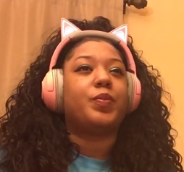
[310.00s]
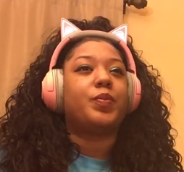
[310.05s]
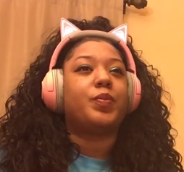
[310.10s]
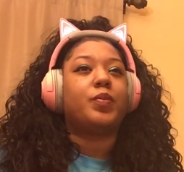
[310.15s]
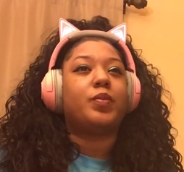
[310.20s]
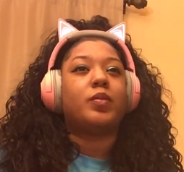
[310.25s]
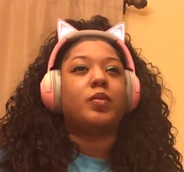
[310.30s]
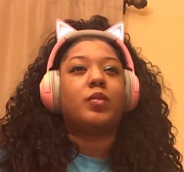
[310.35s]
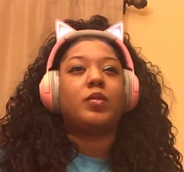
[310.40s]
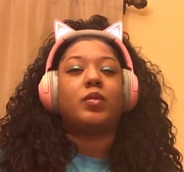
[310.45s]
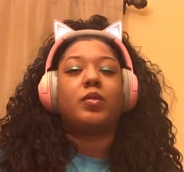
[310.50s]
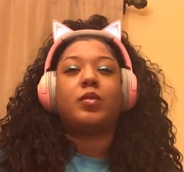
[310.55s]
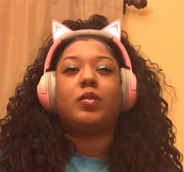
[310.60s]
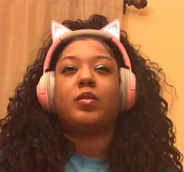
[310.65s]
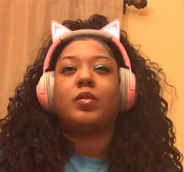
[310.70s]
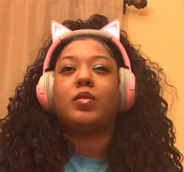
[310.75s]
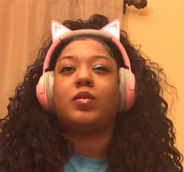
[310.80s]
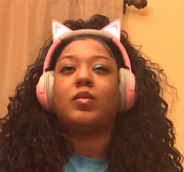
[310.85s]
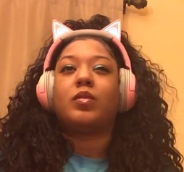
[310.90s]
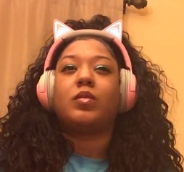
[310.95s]

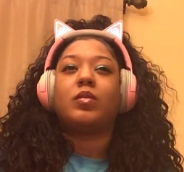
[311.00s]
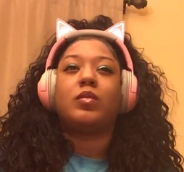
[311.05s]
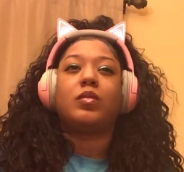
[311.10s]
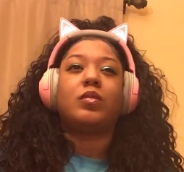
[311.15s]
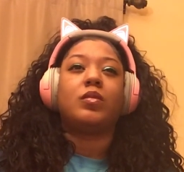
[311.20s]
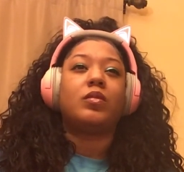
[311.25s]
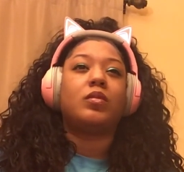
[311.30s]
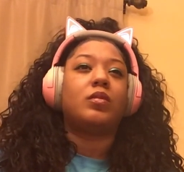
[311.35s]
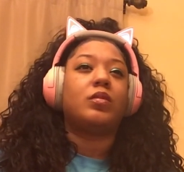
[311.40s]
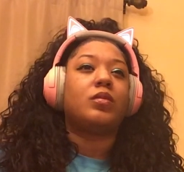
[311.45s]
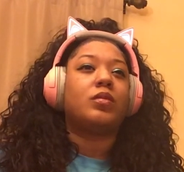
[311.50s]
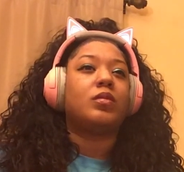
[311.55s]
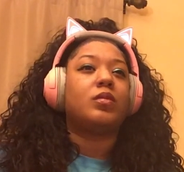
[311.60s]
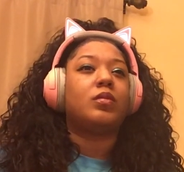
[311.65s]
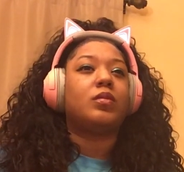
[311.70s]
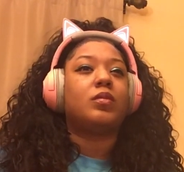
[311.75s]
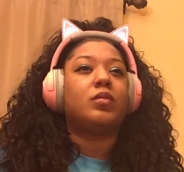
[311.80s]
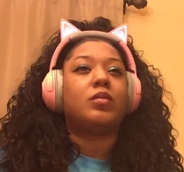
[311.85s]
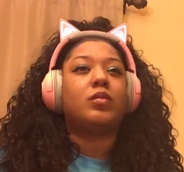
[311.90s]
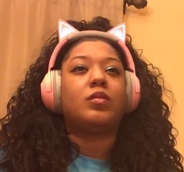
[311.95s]

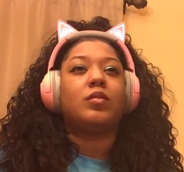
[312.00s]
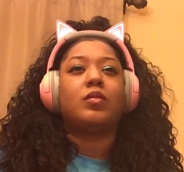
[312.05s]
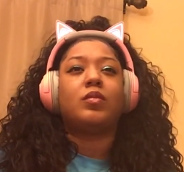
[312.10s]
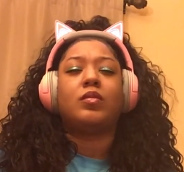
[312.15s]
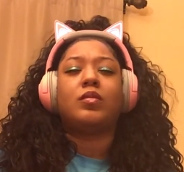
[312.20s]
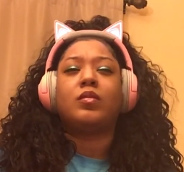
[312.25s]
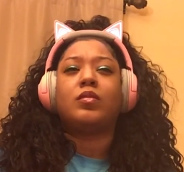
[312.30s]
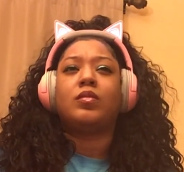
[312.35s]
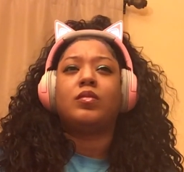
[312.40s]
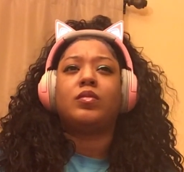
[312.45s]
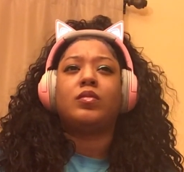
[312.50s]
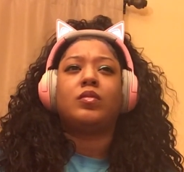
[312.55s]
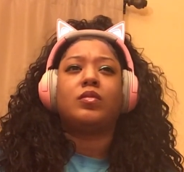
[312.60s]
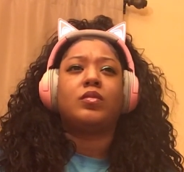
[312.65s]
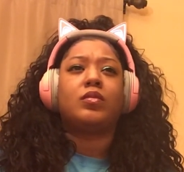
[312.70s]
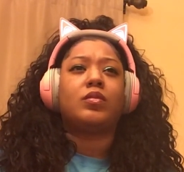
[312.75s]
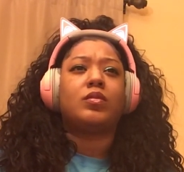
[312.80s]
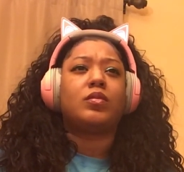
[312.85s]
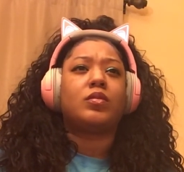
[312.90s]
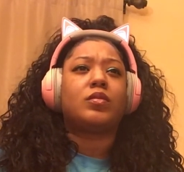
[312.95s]

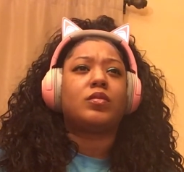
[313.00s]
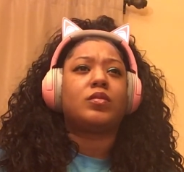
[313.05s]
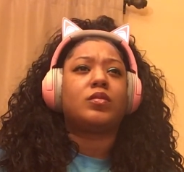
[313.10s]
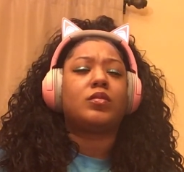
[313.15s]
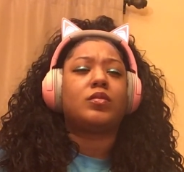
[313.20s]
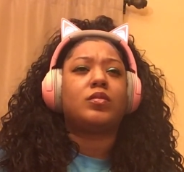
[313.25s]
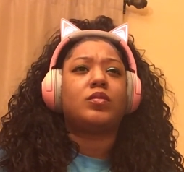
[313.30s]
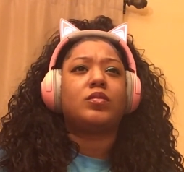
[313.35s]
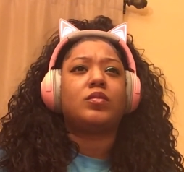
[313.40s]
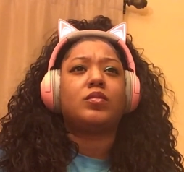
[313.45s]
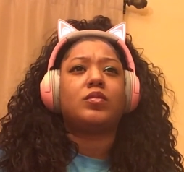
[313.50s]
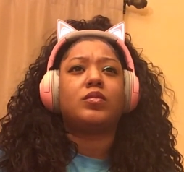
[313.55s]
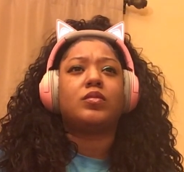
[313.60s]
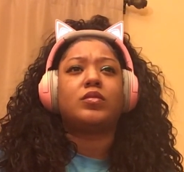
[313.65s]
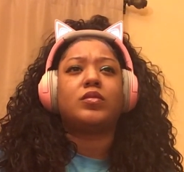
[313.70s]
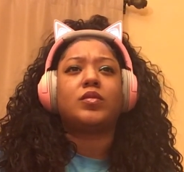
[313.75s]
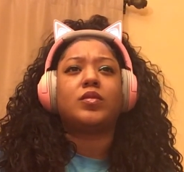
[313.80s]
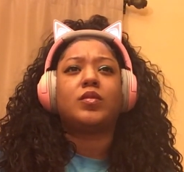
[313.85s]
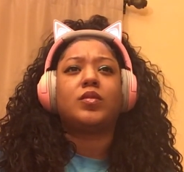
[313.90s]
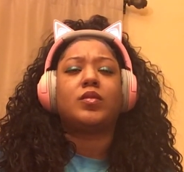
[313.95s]

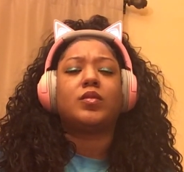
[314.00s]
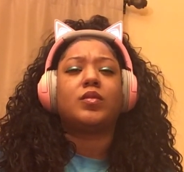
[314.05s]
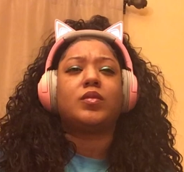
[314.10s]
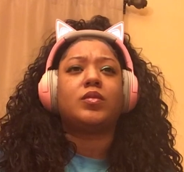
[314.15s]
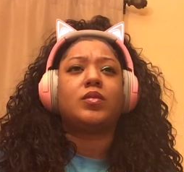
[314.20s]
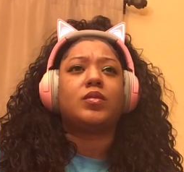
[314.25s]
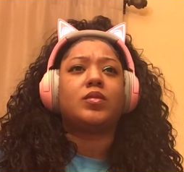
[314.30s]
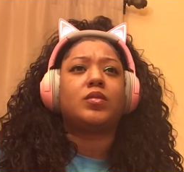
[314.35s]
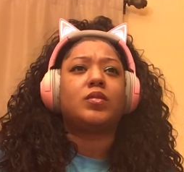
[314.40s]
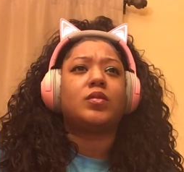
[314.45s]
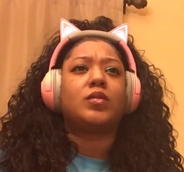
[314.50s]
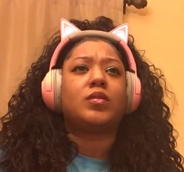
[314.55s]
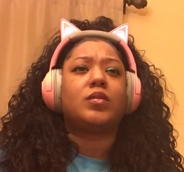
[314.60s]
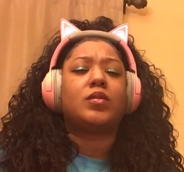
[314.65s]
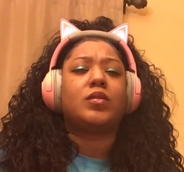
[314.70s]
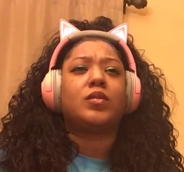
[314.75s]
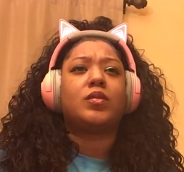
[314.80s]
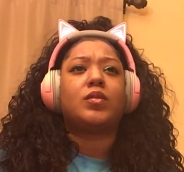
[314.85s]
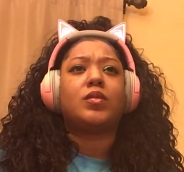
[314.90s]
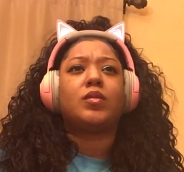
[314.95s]

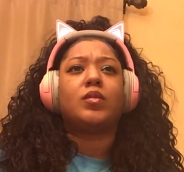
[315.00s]
Nobody speaks.